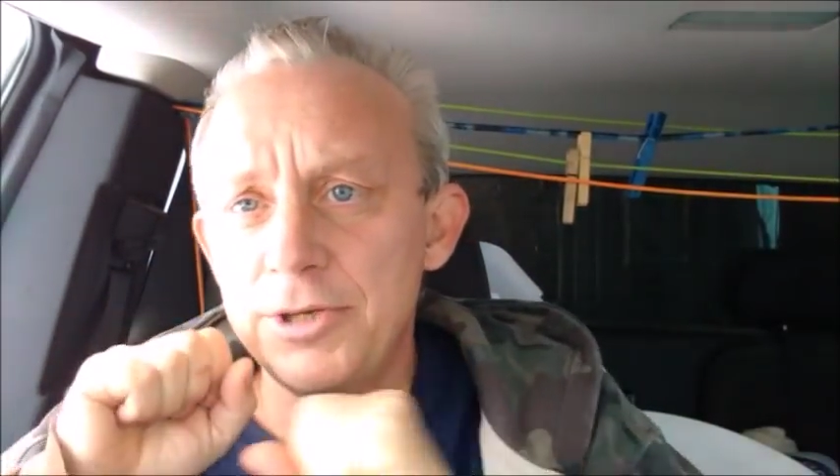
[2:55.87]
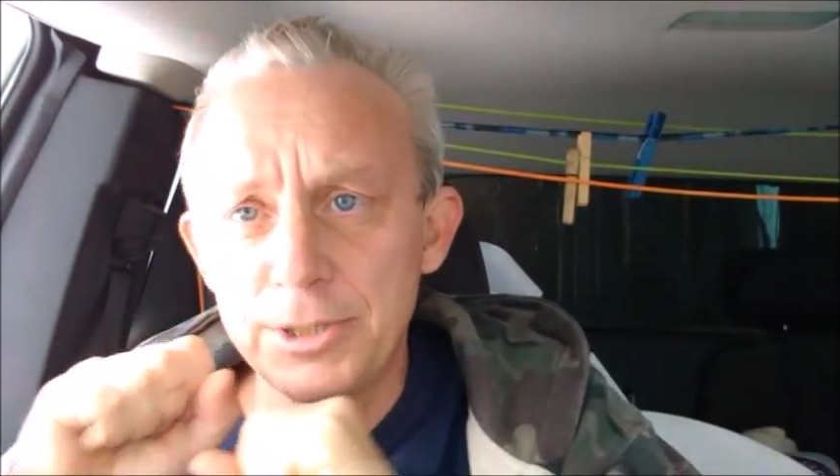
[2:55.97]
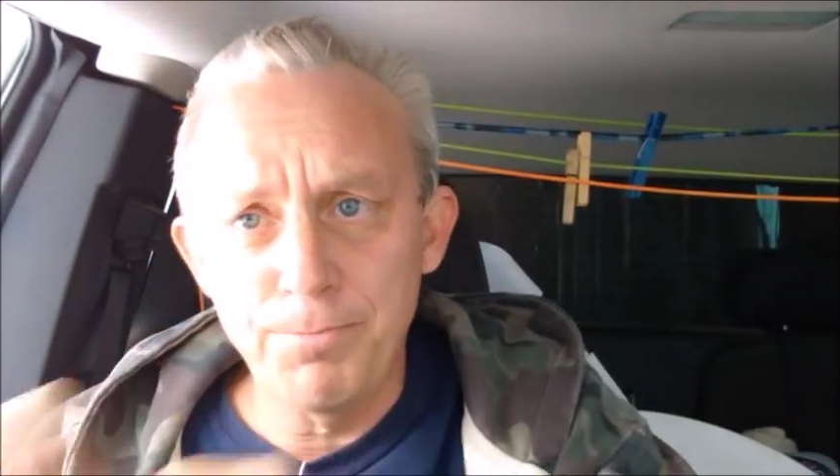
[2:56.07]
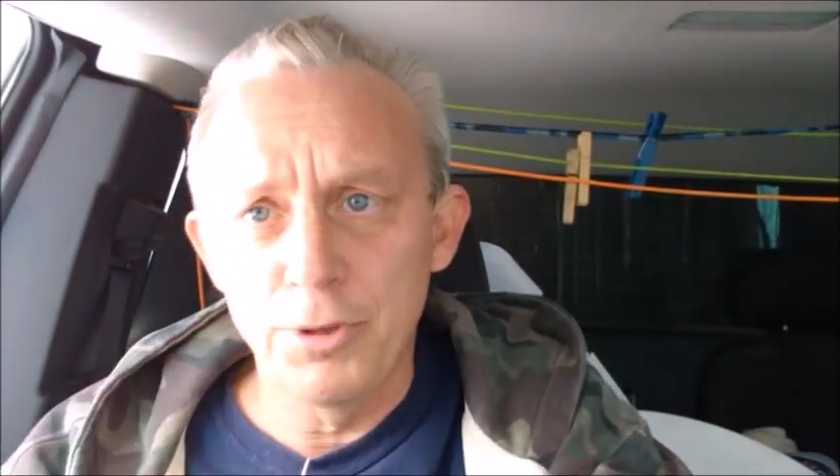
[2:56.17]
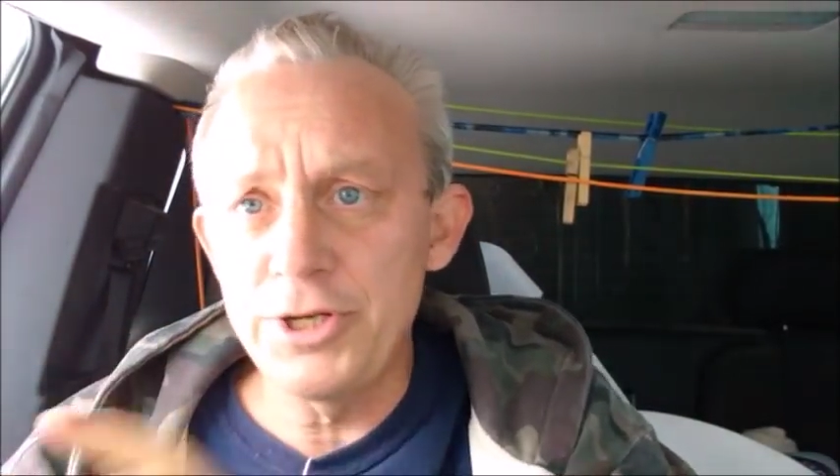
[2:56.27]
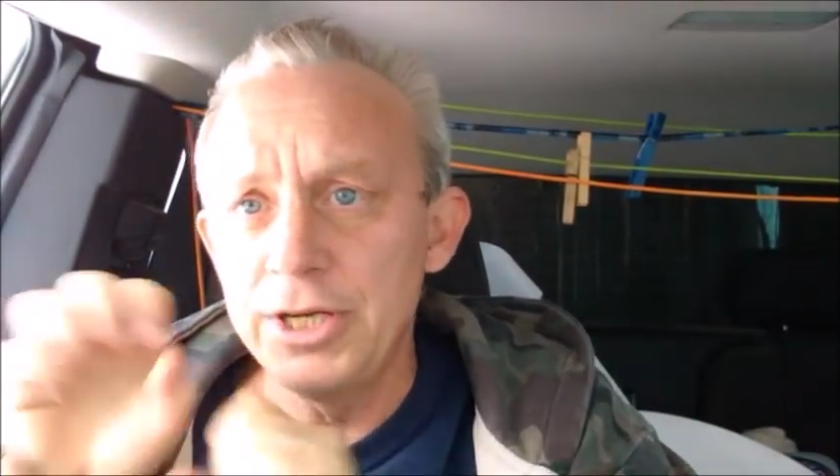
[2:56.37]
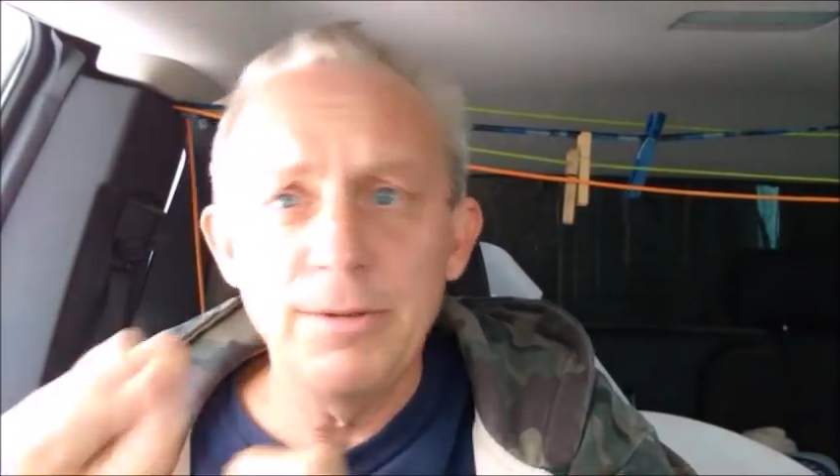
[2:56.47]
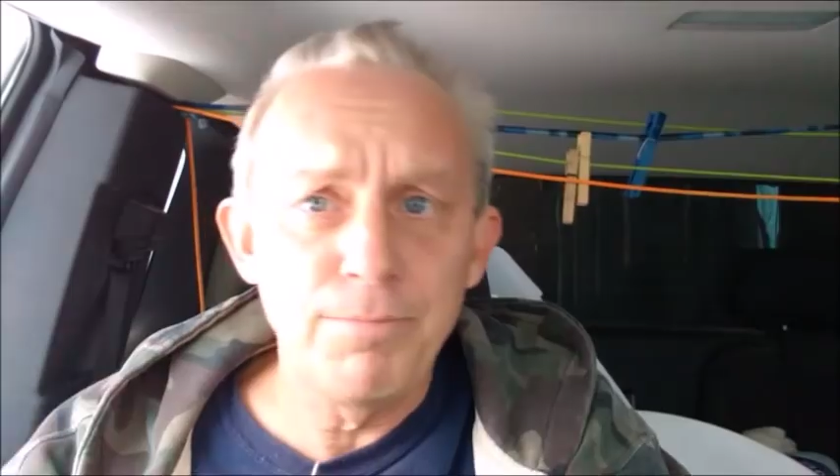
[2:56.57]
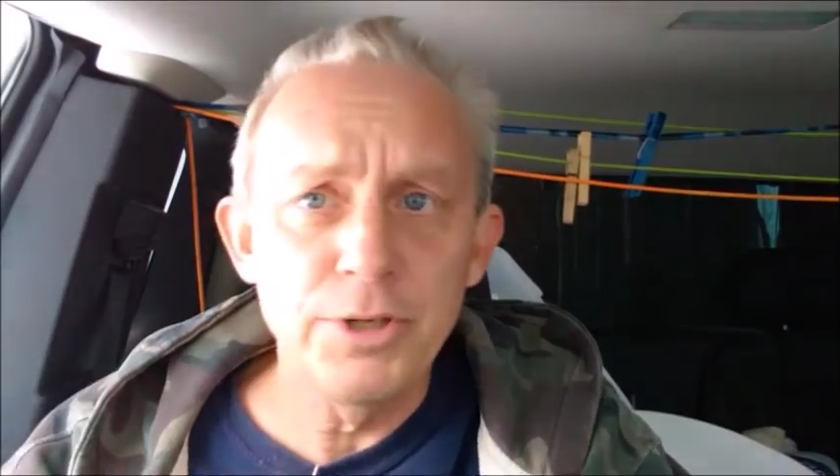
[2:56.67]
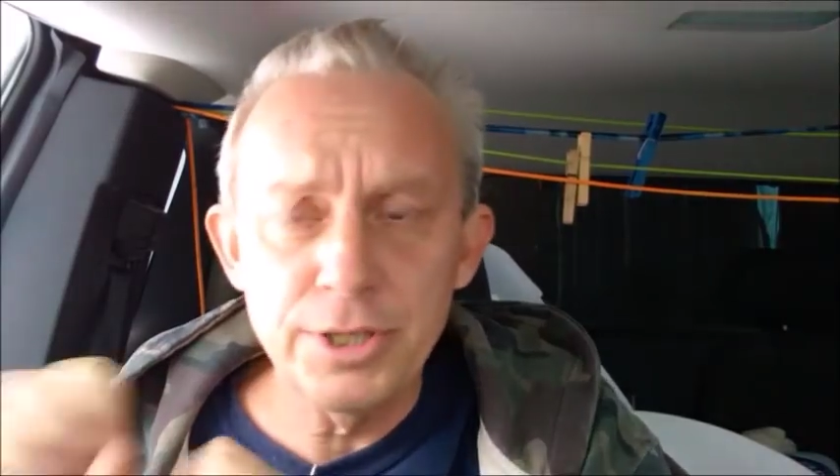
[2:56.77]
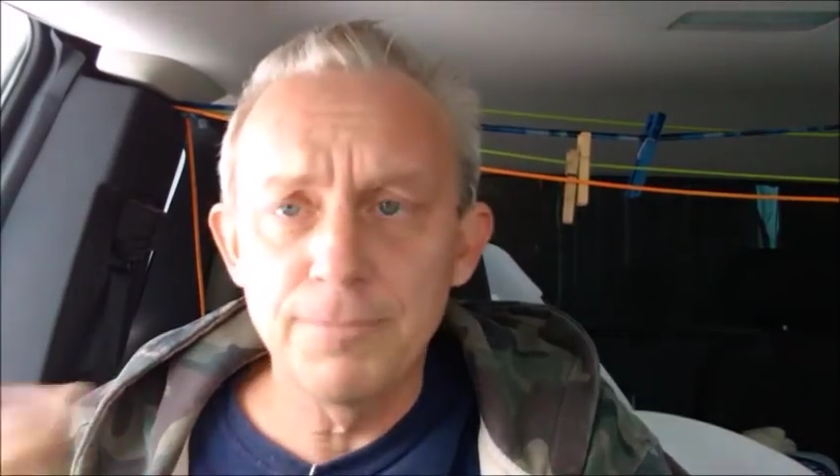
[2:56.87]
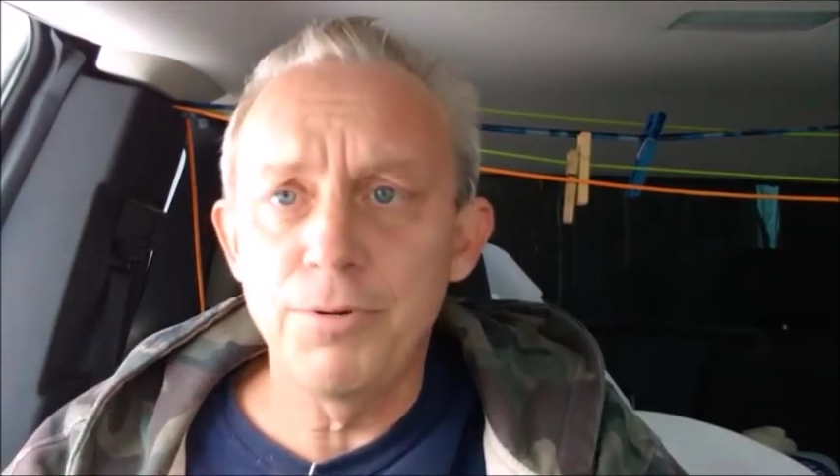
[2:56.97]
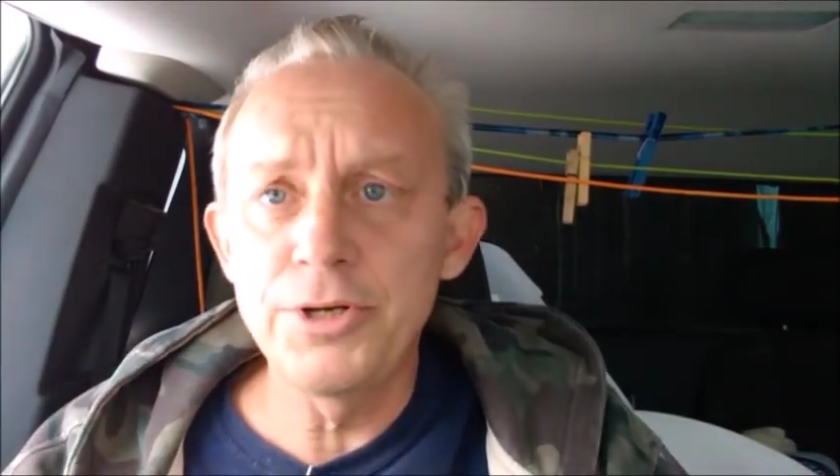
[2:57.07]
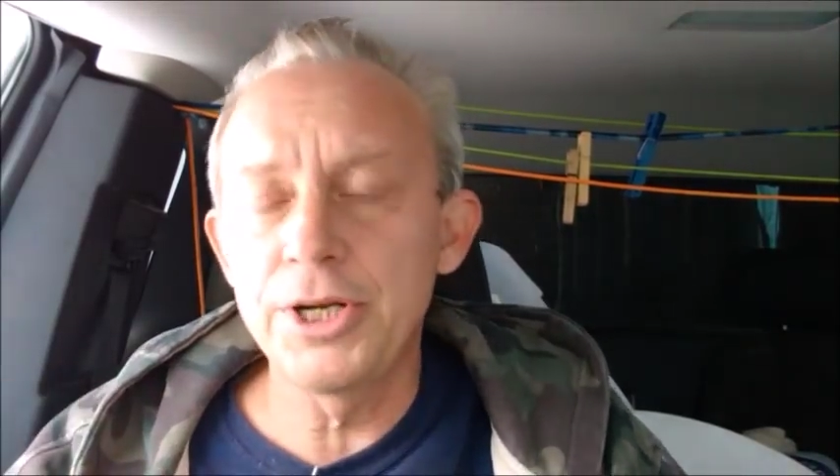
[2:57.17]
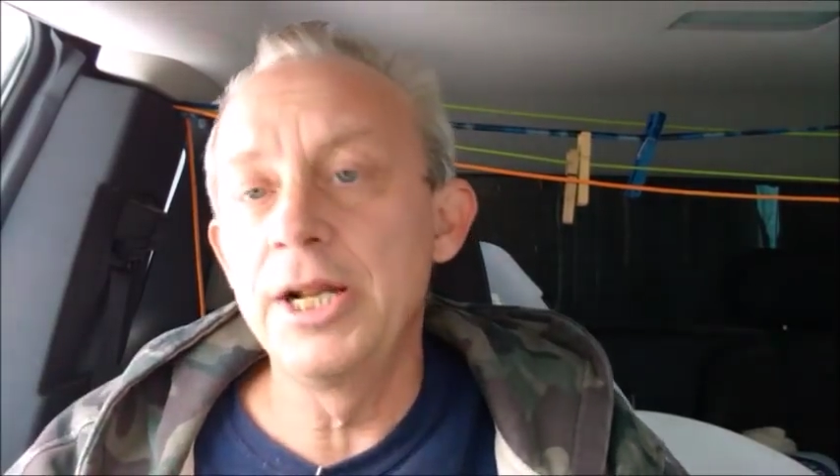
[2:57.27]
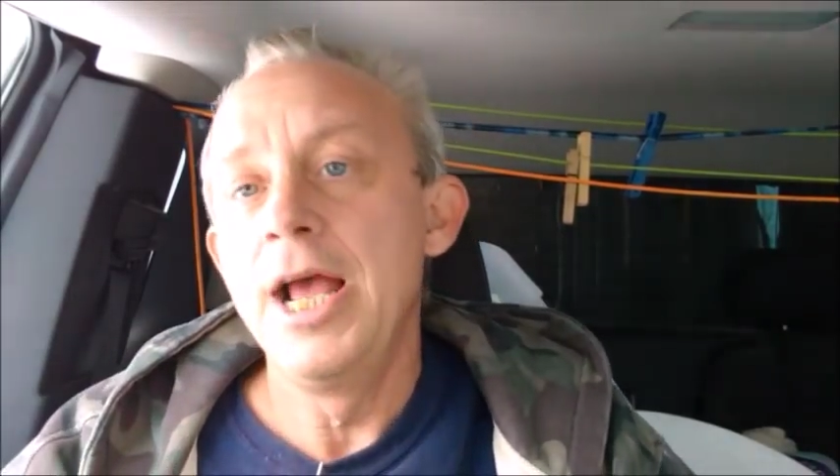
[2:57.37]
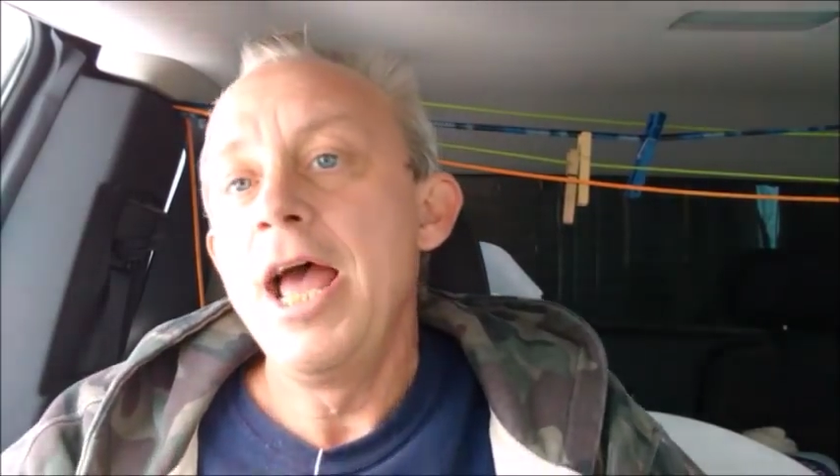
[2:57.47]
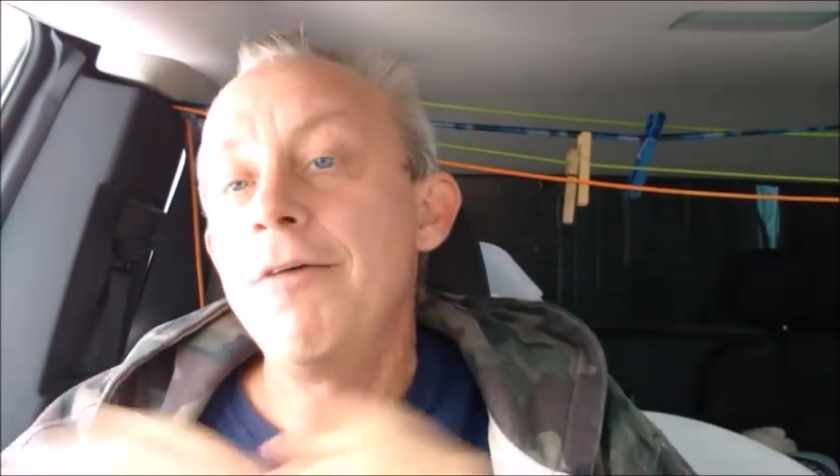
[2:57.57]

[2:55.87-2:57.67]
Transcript: you're just pushing and pushing and pushing,